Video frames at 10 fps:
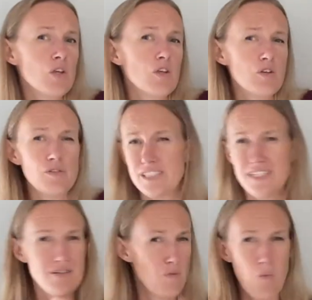You
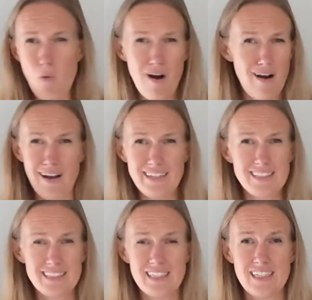didn't
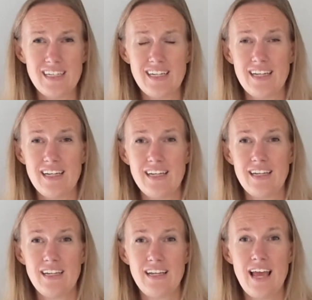want
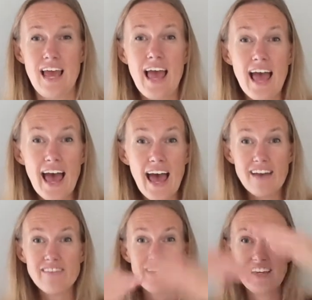
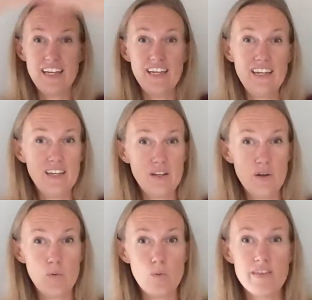heaven
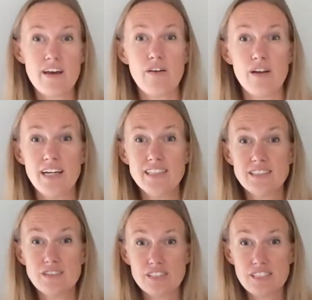without
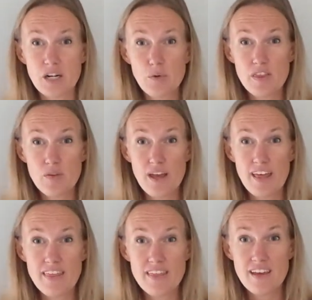us. So you start with
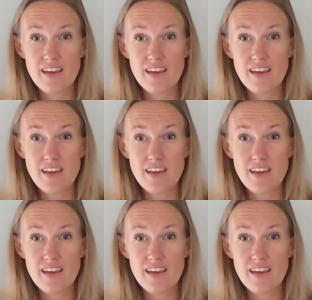with